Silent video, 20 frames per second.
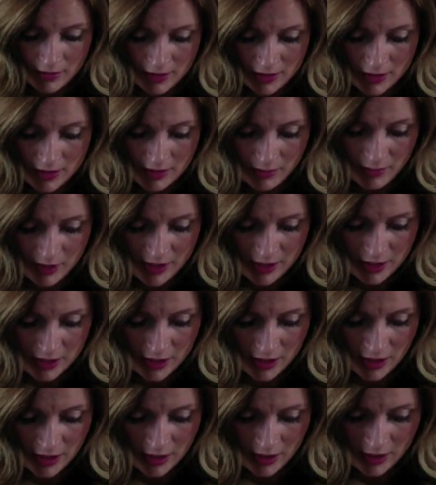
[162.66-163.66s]
just the
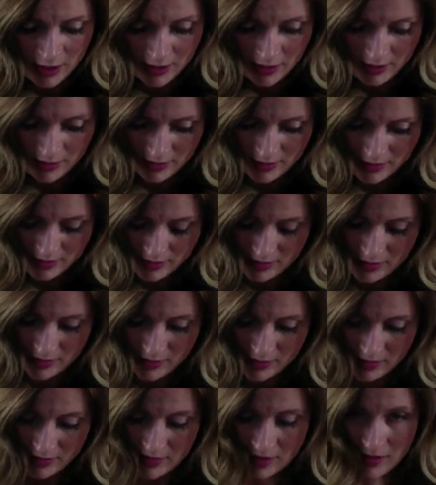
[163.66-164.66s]
best you can.
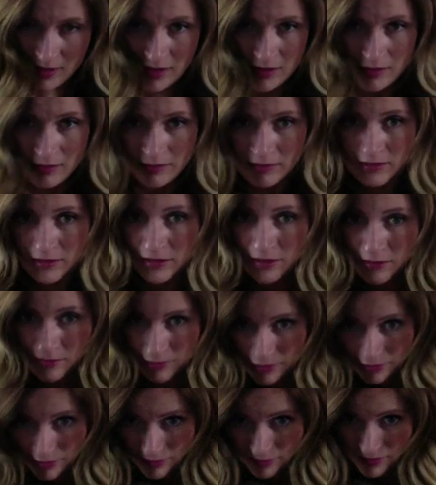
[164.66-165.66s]
For
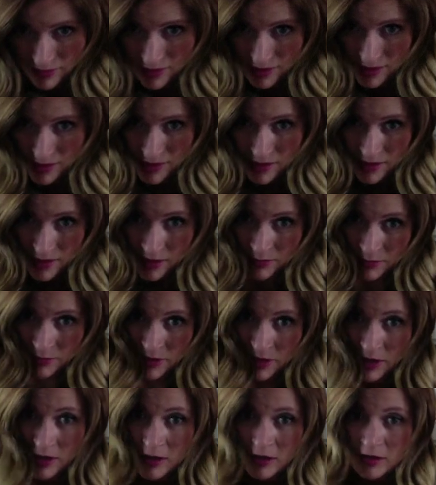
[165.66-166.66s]
the roots,
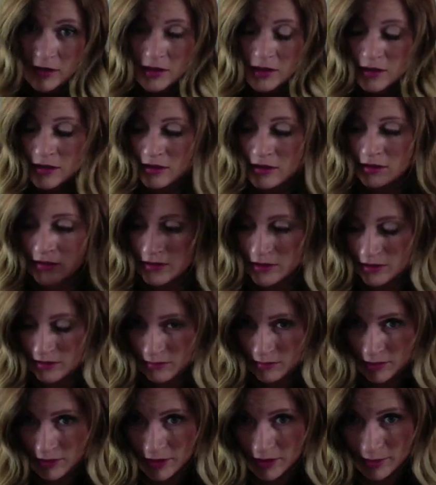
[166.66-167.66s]
I'm not
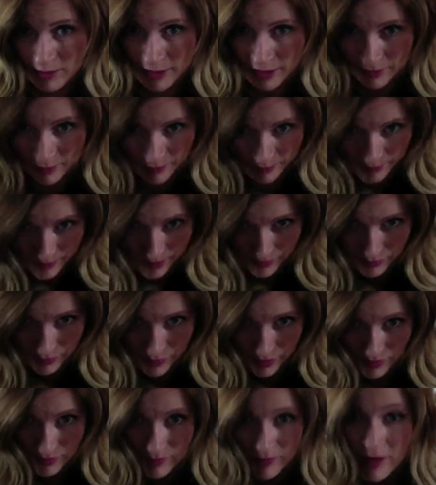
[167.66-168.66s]
too worried about
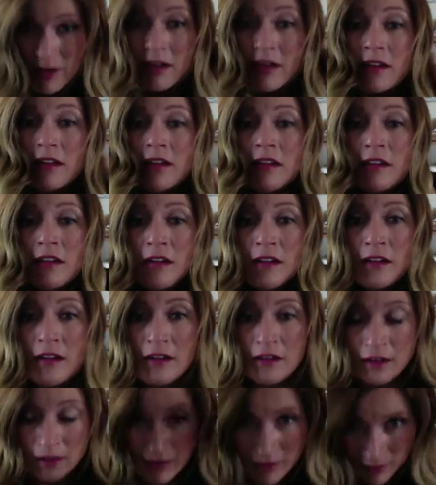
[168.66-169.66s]
being perfect
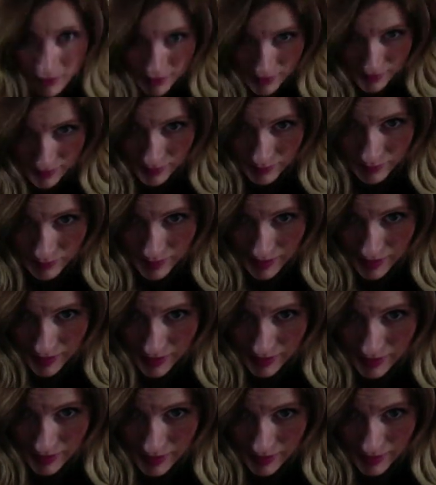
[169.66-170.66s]

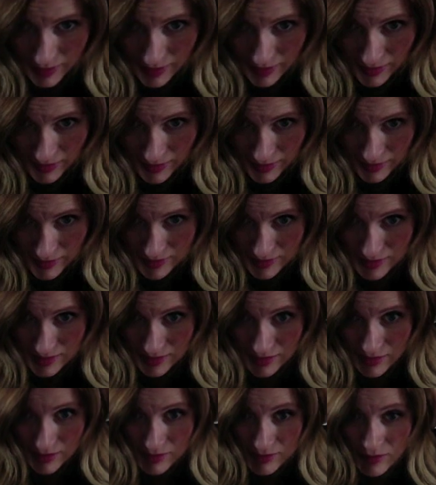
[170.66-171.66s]

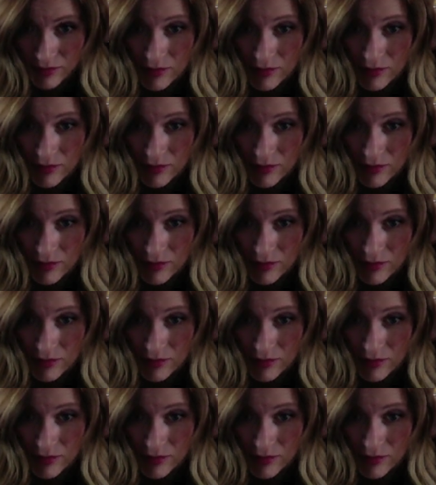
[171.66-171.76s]
because